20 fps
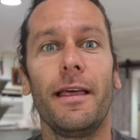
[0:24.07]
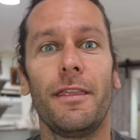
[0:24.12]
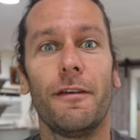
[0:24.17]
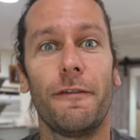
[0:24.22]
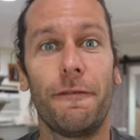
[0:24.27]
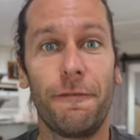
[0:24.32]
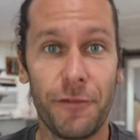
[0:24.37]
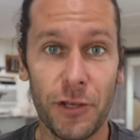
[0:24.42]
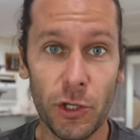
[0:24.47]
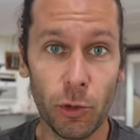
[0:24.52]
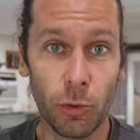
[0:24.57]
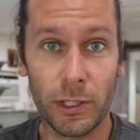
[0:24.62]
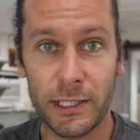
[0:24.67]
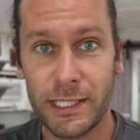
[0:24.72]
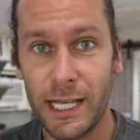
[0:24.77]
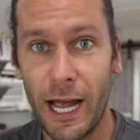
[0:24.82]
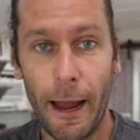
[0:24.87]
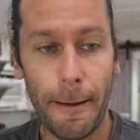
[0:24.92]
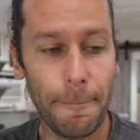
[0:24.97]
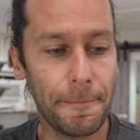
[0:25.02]
the fuel
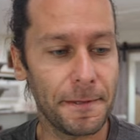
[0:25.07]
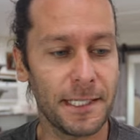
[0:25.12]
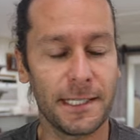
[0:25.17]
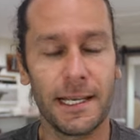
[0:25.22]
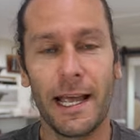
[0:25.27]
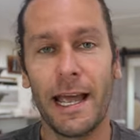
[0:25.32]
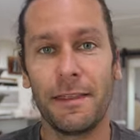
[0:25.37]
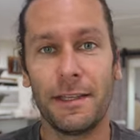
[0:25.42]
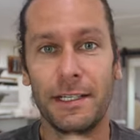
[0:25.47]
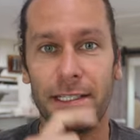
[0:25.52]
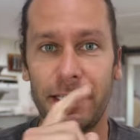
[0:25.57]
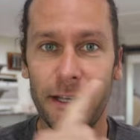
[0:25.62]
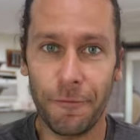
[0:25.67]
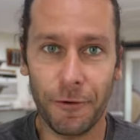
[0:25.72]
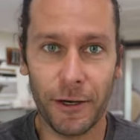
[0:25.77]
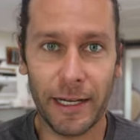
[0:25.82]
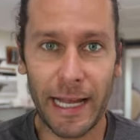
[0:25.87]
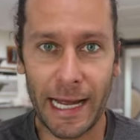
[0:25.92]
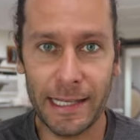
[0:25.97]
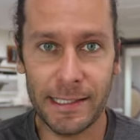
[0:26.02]
types, the
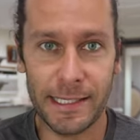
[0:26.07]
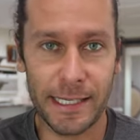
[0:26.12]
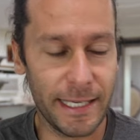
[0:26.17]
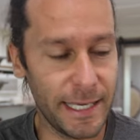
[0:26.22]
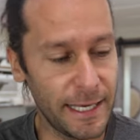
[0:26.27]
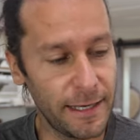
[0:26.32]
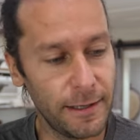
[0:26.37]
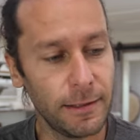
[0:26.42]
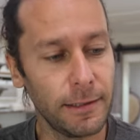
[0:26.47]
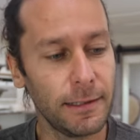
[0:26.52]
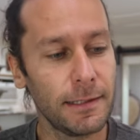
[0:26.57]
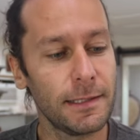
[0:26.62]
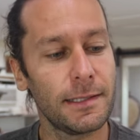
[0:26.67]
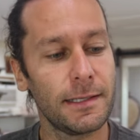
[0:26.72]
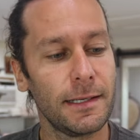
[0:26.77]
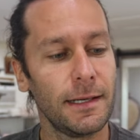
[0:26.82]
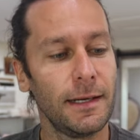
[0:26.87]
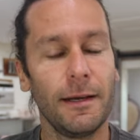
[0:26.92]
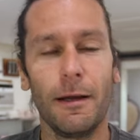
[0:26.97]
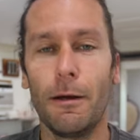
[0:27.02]
different kinds of
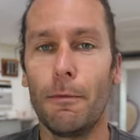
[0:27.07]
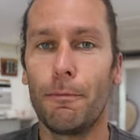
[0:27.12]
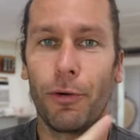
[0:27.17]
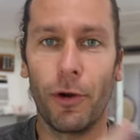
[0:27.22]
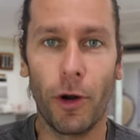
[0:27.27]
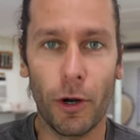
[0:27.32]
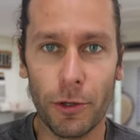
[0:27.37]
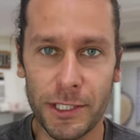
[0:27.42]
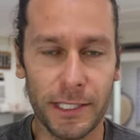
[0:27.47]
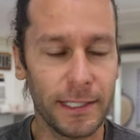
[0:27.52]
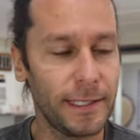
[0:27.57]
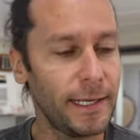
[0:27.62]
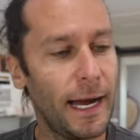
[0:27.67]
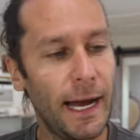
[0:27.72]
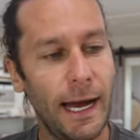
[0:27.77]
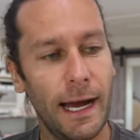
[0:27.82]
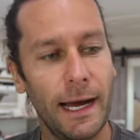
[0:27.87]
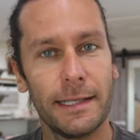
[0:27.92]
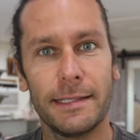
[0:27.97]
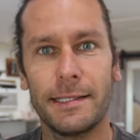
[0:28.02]
kilns, pros and
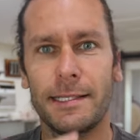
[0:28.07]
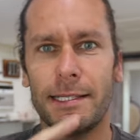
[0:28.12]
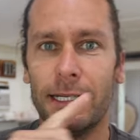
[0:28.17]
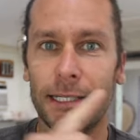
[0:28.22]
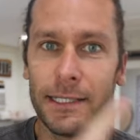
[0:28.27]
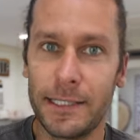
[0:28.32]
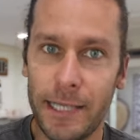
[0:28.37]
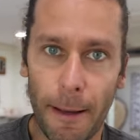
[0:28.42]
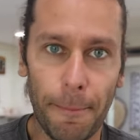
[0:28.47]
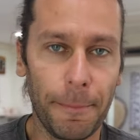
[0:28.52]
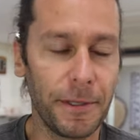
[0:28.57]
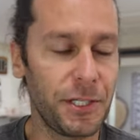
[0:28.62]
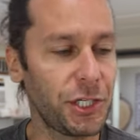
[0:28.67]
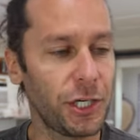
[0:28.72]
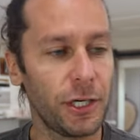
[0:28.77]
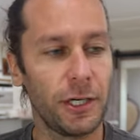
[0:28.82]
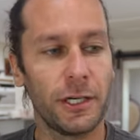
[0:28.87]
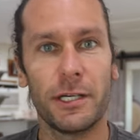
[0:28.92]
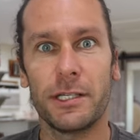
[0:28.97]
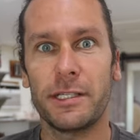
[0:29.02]
cons,
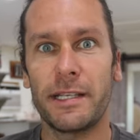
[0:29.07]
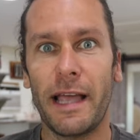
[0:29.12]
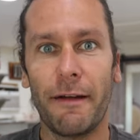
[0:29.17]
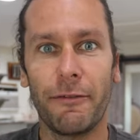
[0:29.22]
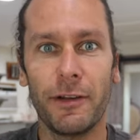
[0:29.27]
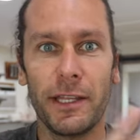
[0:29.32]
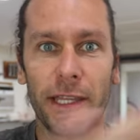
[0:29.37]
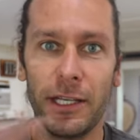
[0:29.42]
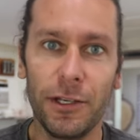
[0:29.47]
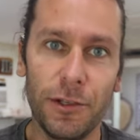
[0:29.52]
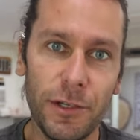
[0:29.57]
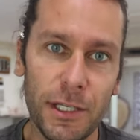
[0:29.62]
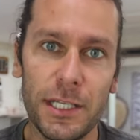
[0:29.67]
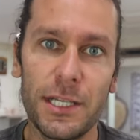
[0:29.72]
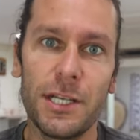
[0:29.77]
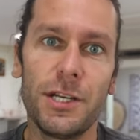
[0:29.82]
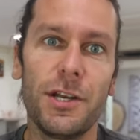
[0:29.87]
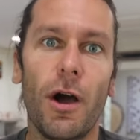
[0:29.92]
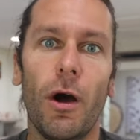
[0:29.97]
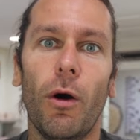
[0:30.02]
temperatures, everything you need
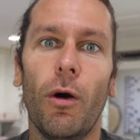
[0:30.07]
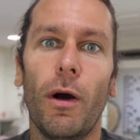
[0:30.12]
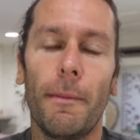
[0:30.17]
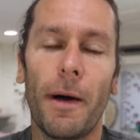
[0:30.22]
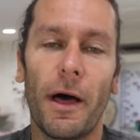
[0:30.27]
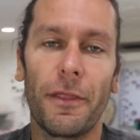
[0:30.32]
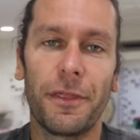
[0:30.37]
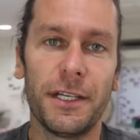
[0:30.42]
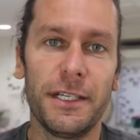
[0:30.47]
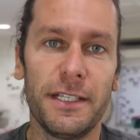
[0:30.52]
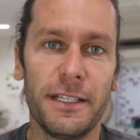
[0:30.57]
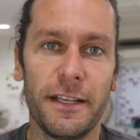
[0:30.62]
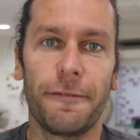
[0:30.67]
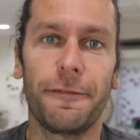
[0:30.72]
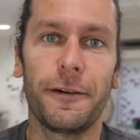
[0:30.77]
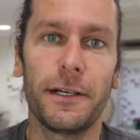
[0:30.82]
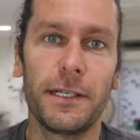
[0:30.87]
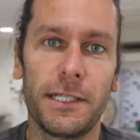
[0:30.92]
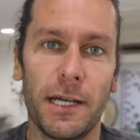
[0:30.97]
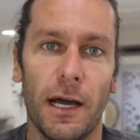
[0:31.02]
to know about the
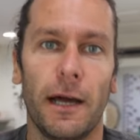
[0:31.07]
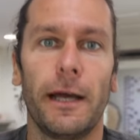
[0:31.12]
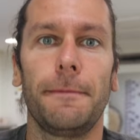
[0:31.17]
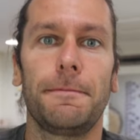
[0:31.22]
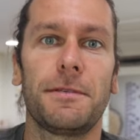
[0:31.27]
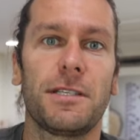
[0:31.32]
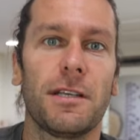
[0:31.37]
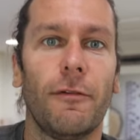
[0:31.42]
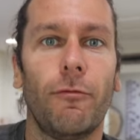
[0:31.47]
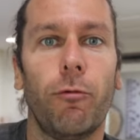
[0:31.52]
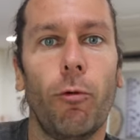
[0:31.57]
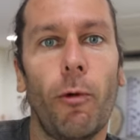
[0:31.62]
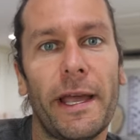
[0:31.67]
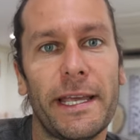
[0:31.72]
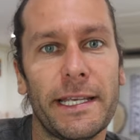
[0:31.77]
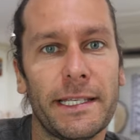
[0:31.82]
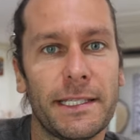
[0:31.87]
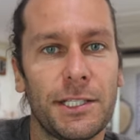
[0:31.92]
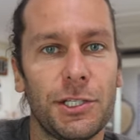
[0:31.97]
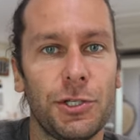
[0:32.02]
different types of
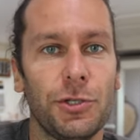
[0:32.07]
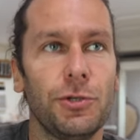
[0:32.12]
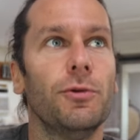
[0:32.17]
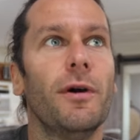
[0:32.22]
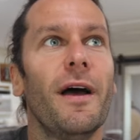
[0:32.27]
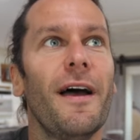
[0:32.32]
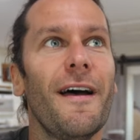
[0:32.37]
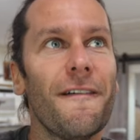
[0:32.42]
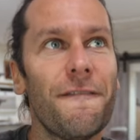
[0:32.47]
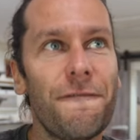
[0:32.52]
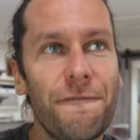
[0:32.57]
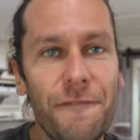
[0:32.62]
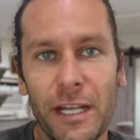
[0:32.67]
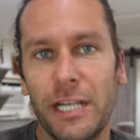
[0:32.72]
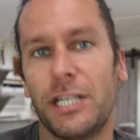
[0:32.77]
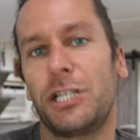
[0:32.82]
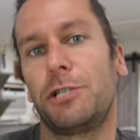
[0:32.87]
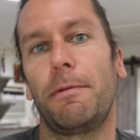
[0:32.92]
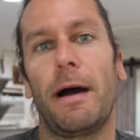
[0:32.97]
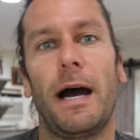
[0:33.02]
ways to
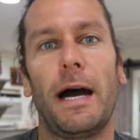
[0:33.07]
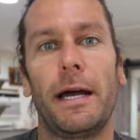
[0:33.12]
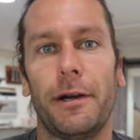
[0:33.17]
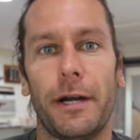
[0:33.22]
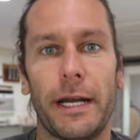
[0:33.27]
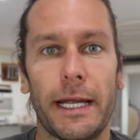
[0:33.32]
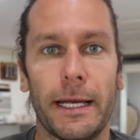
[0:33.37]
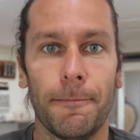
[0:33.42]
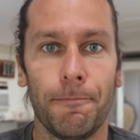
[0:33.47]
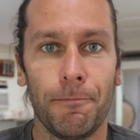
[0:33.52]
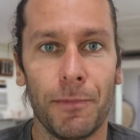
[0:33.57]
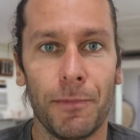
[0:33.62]
finish pottery.